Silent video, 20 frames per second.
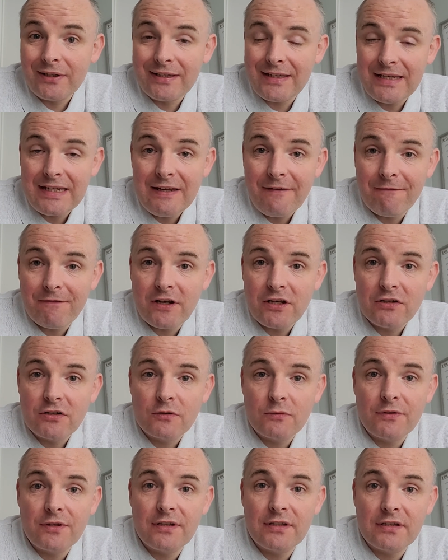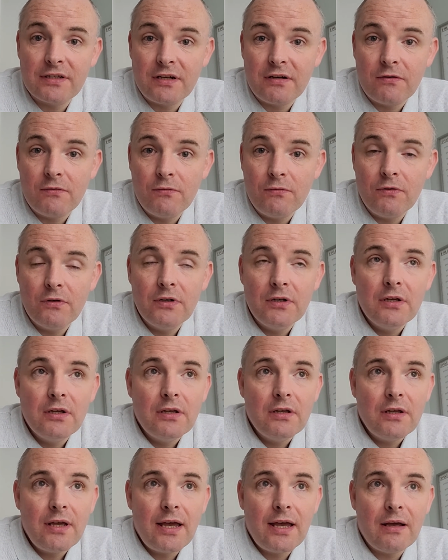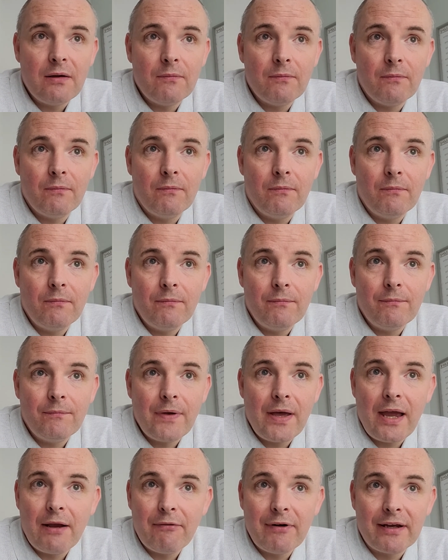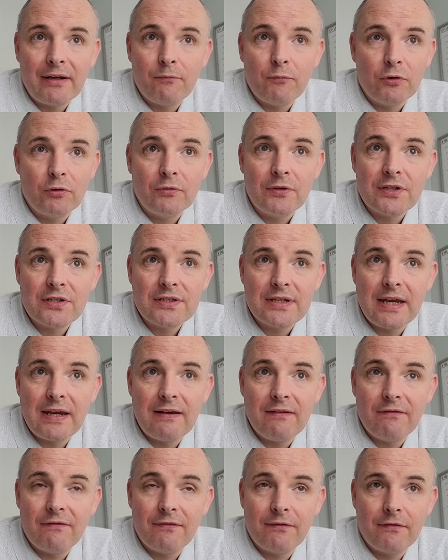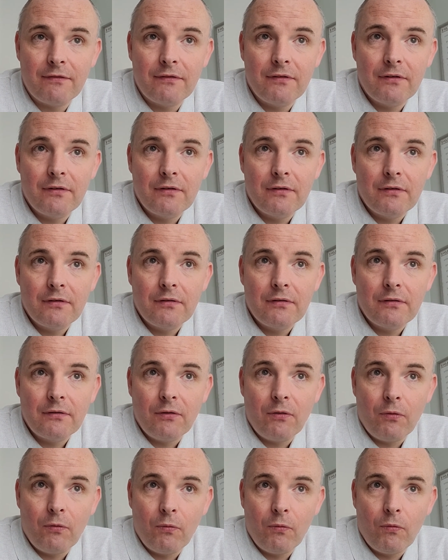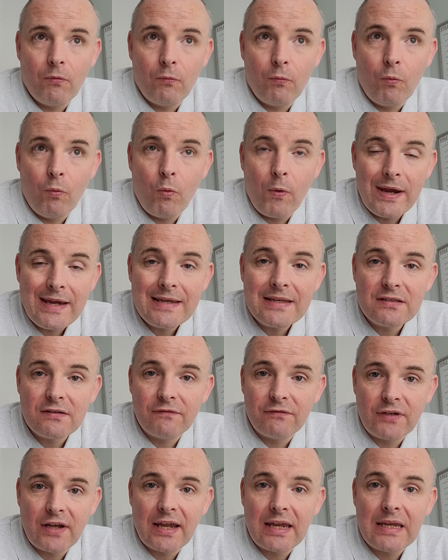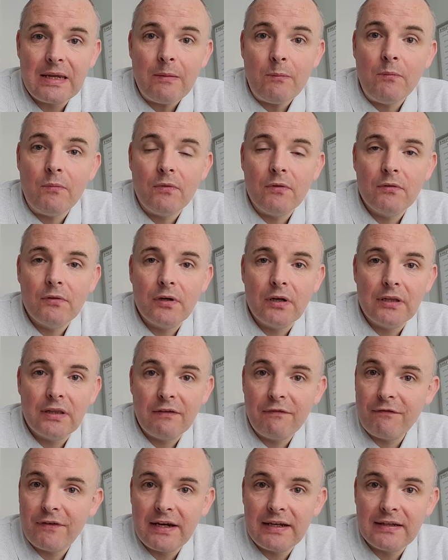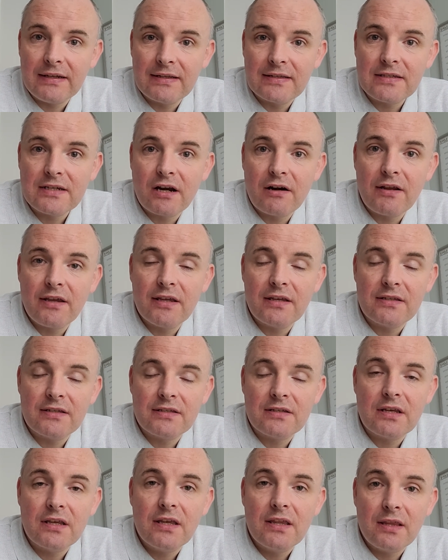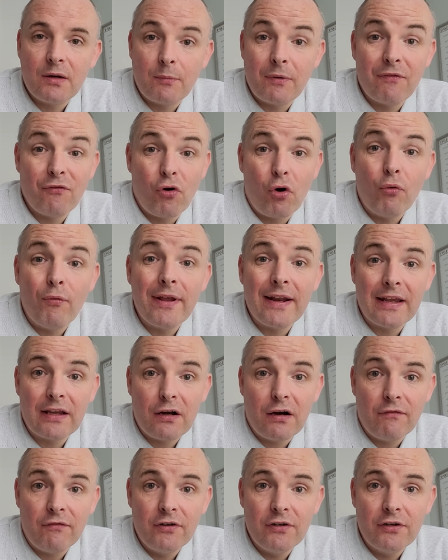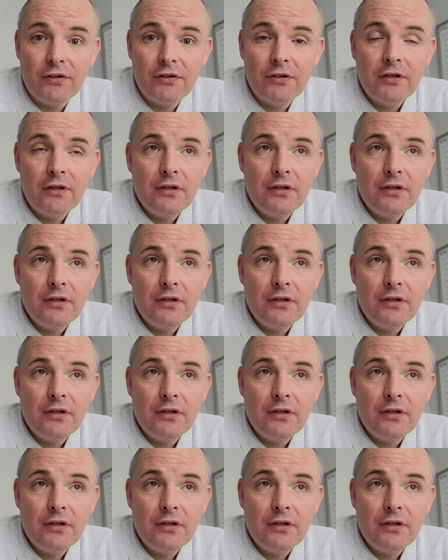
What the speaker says: and key features within Xero. I reckon we're going to save weeks of time in the finance areas that we've already covered.